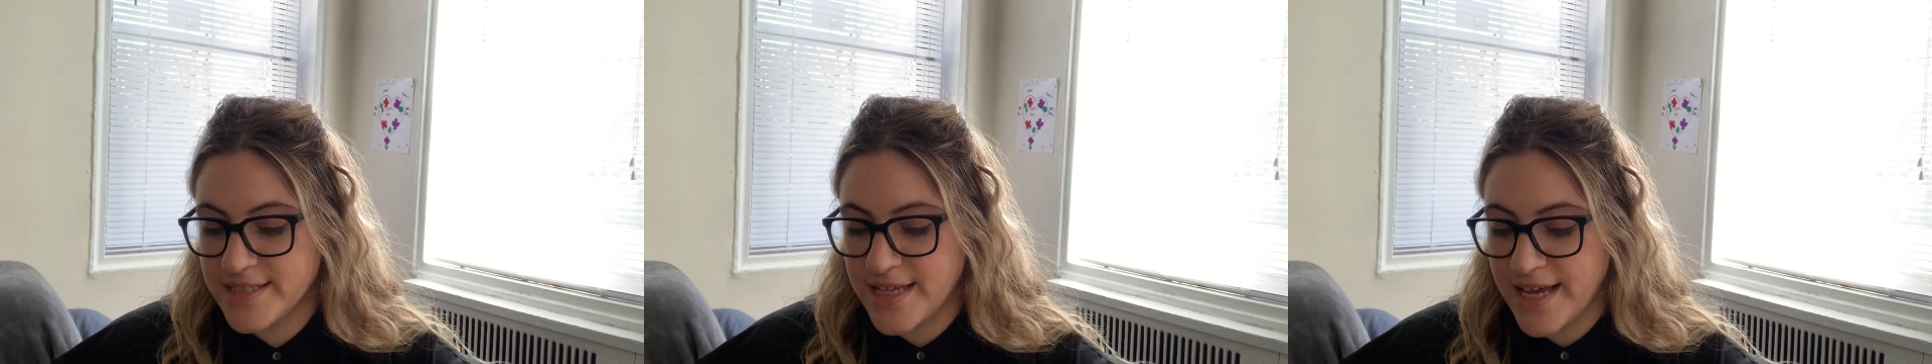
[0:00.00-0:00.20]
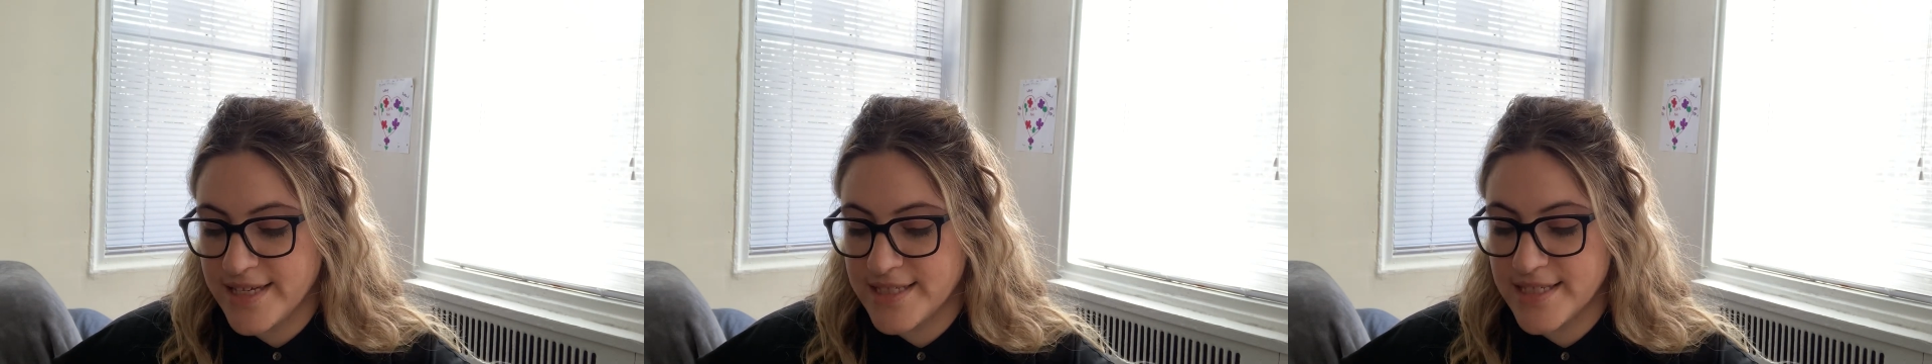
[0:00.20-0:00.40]

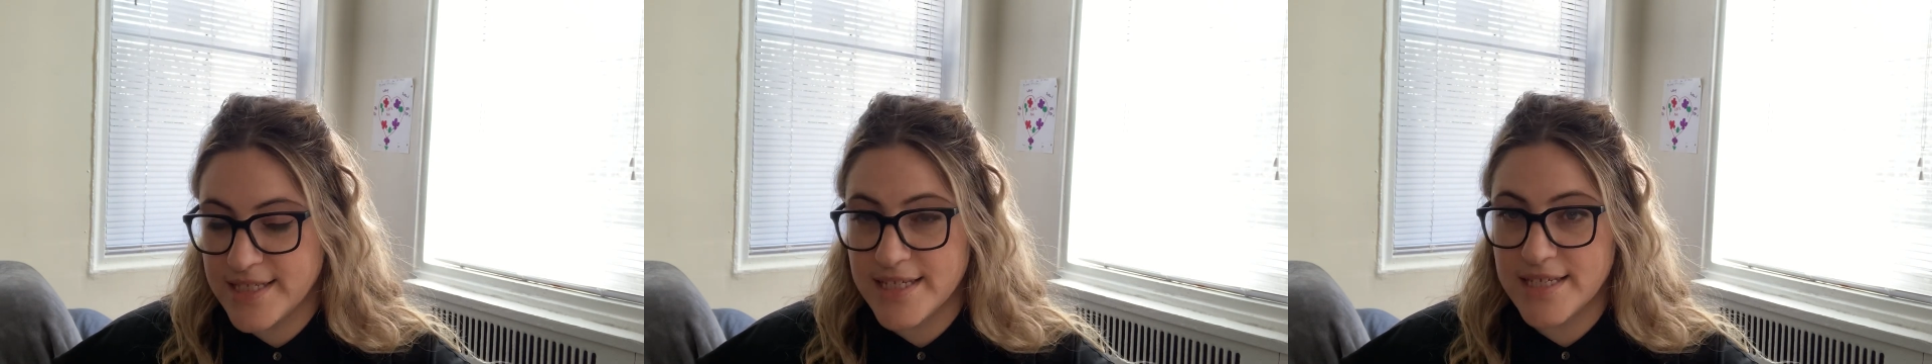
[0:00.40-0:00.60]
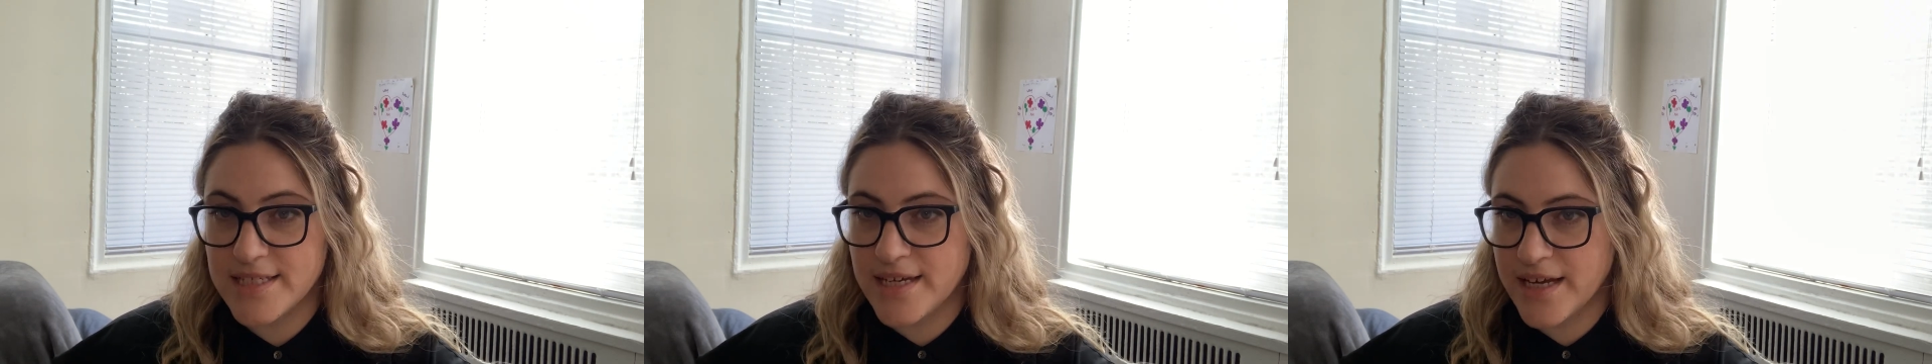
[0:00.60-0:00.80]
says this
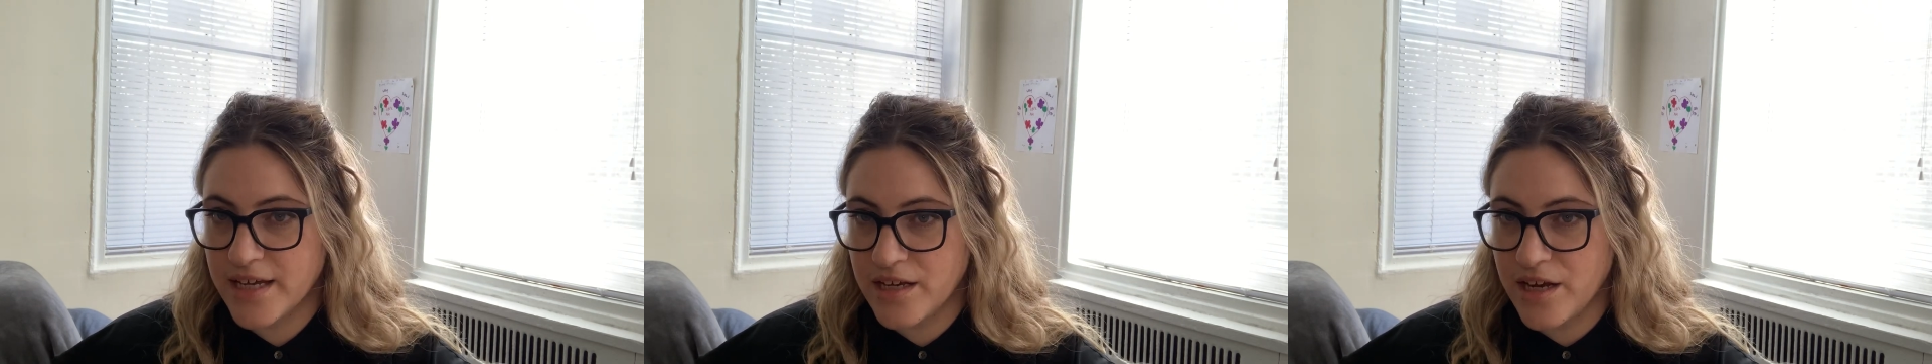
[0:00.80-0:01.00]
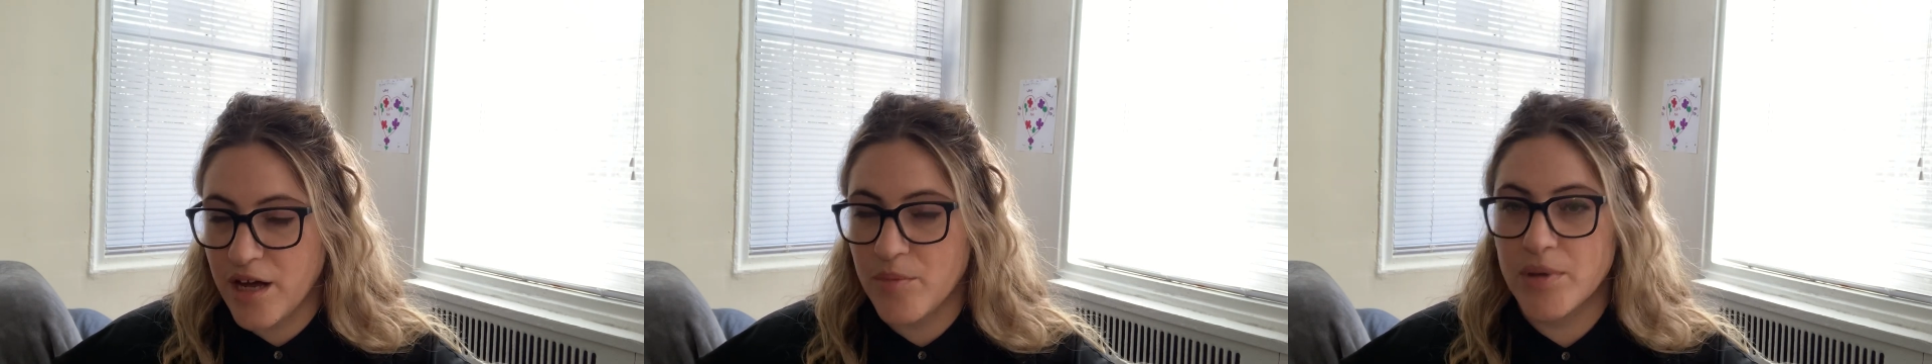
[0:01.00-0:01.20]
isn't
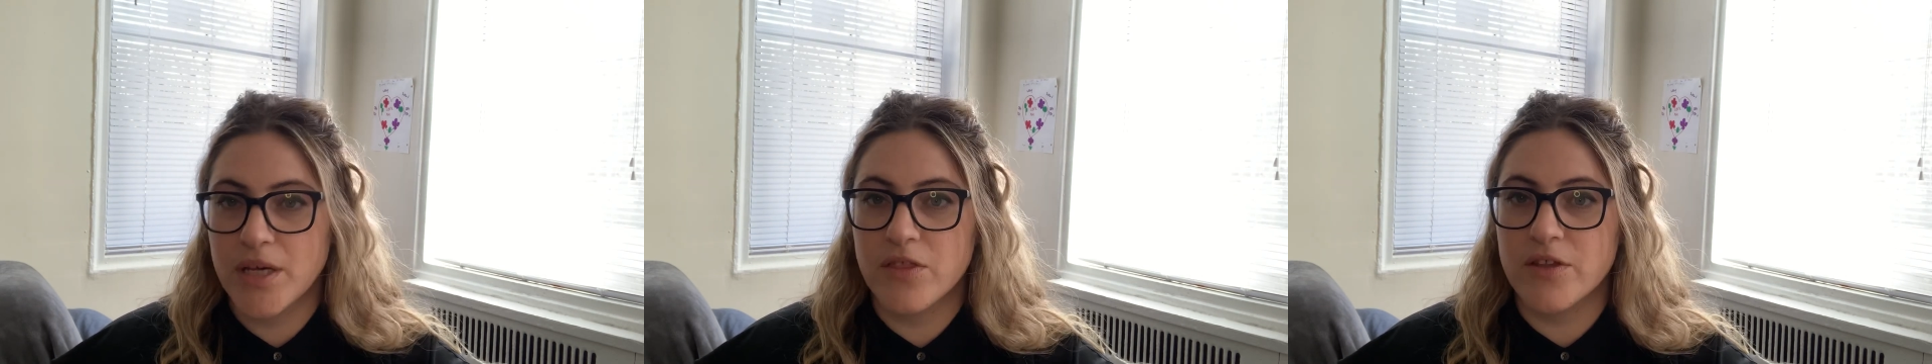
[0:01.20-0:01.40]
economic.